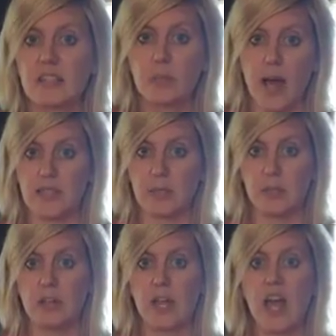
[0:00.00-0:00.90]

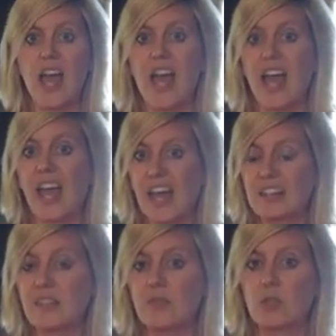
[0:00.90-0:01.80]
possible. And
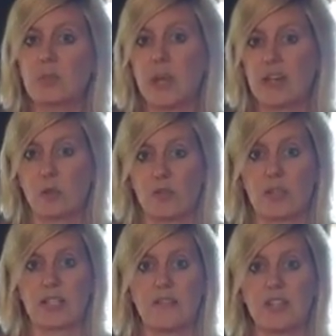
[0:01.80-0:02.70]
if you spend over
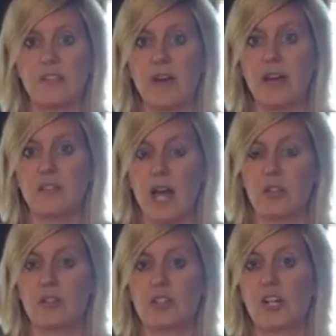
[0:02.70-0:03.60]
$75,
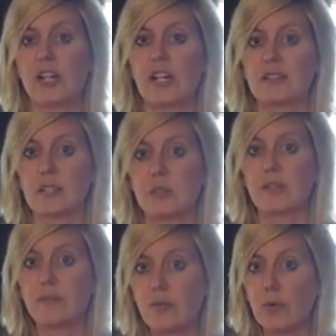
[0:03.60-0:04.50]
you're going to get something
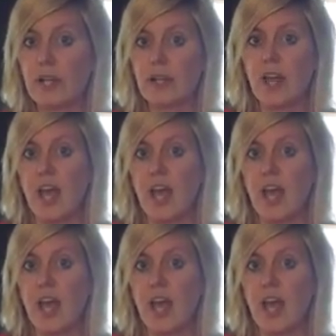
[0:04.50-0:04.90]
free.